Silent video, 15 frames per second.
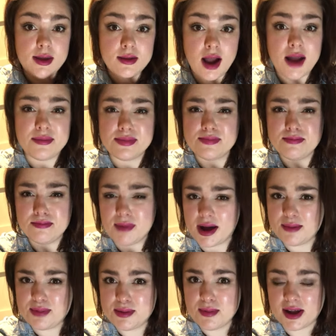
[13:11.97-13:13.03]
It might
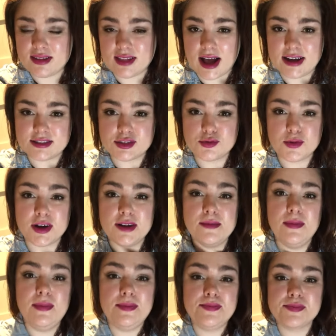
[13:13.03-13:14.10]
be my last one.
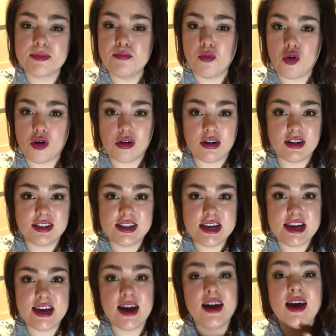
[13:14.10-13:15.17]

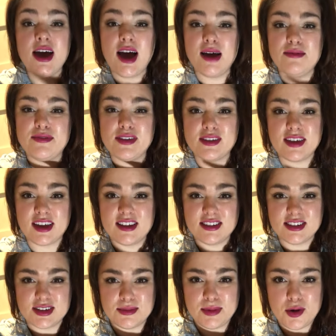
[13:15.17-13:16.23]
Morally, I'm feeling a
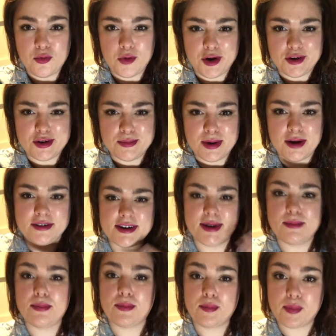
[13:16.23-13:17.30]
little bit weird about it,
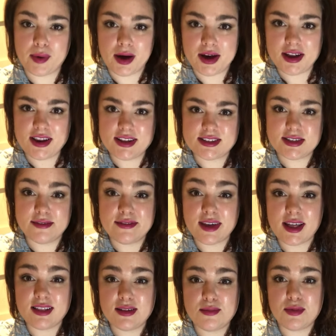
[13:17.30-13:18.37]
but it's
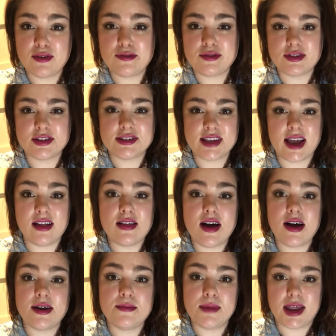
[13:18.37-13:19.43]
available for sale
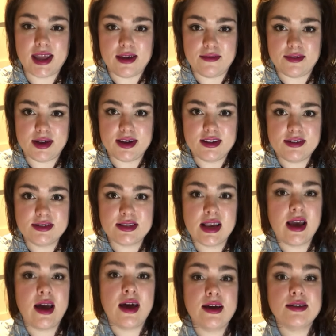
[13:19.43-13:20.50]
on ManyVids.
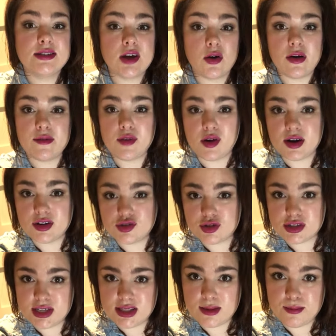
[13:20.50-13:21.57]
So if you're
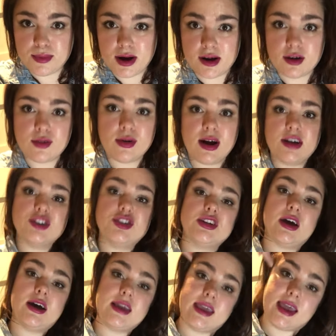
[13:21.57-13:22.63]
interested in the bug crush,
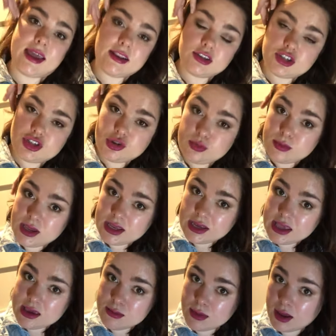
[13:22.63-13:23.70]
again, shoot me an
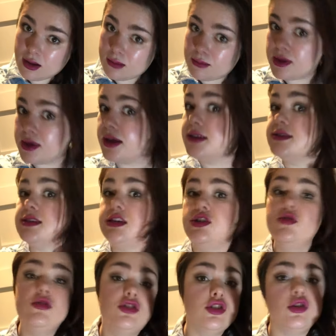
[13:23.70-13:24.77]
email, because
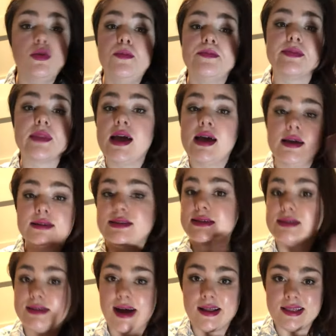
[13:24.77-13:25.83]
YouTube
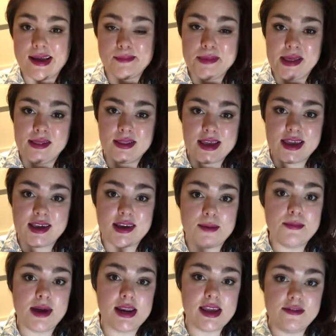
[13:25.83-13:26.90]
does not let me link
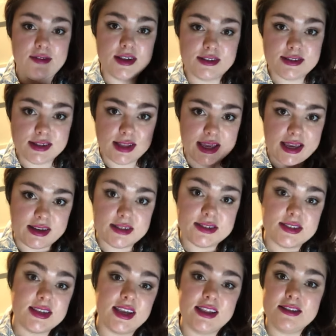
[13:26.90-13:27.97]
ManyVids
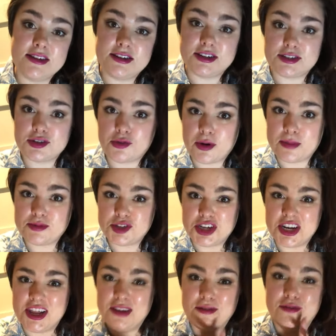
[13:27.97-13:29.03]
links in the description.
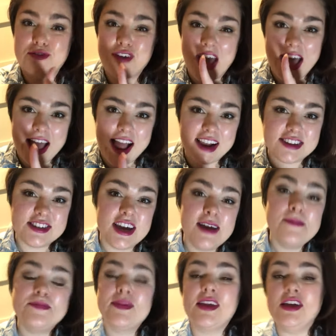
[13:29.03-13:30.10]
In fact,
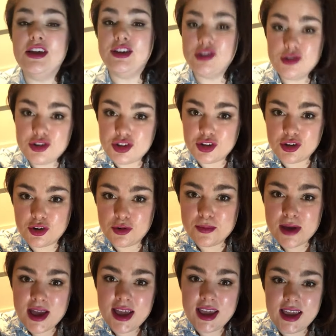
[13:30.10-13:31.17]
YouTube
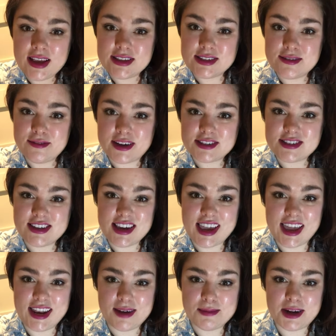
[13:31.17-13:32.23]
is
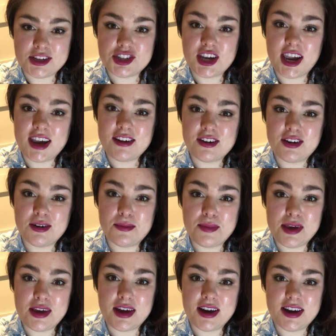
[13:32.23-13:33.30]
investigating my channel
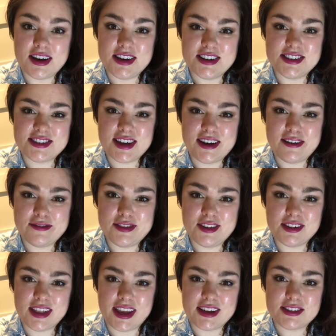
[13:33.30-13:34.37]
because of the
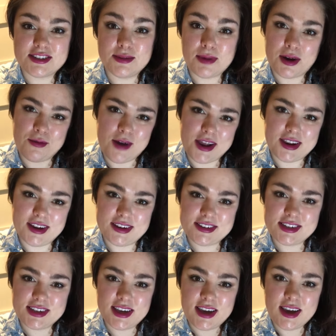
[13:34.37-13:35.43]
link to my
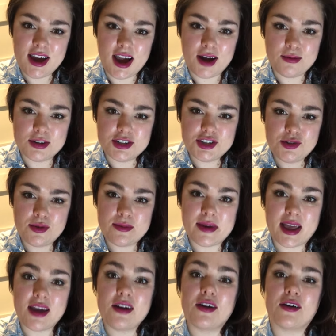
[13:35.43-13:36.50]
Reddit. I wish you were
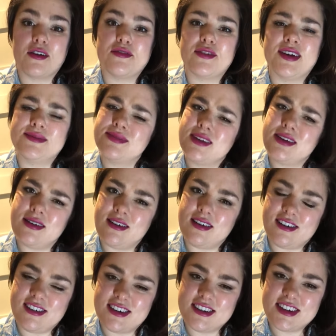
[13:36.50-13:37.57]
my girlfriend.
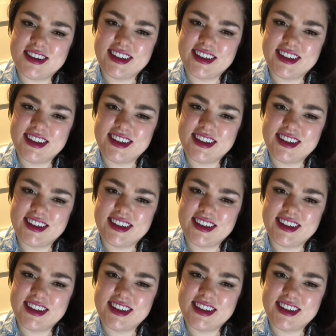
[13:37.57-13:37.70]
Aww.